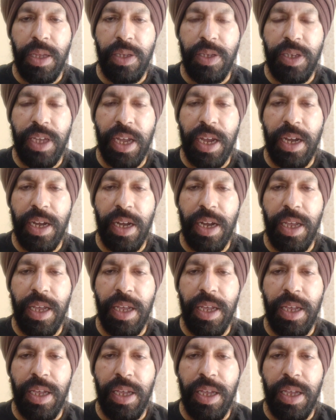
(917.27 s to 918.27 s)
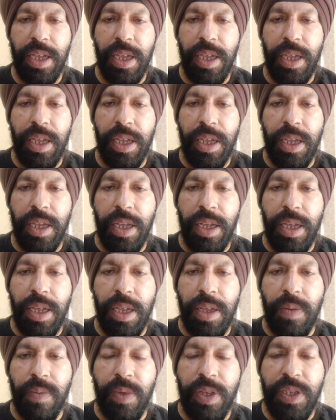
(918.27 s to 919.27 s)
Secondly,
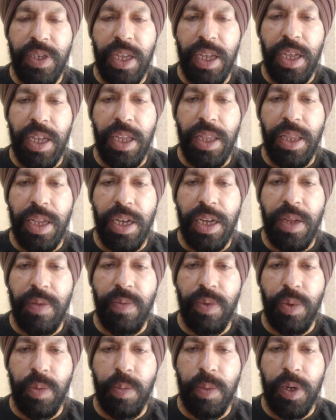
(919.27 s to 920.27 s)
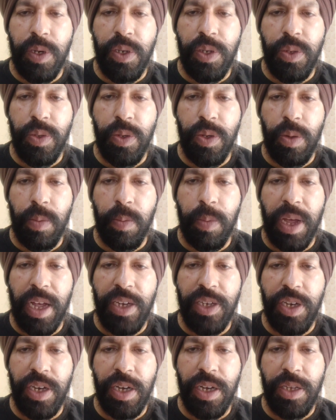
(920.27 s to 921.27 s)
we say that if you pursue your
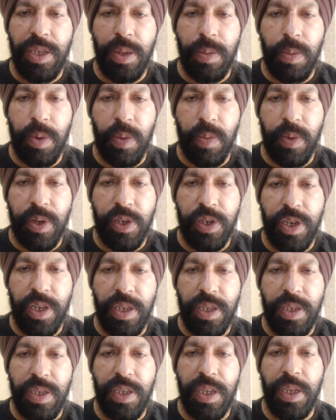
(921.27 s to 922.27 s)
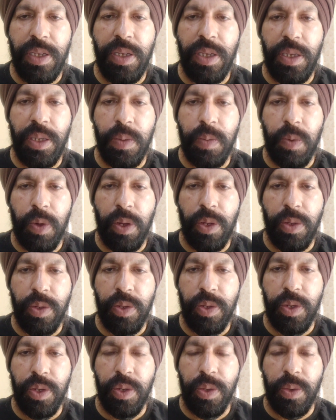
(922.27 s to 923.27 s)
passion as a profession, success
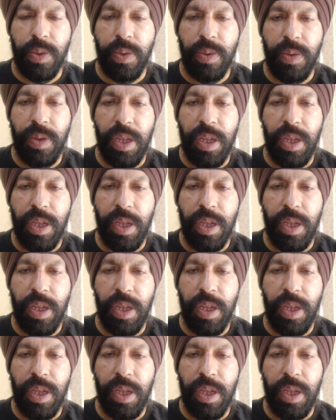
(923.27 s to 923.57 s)
follows you.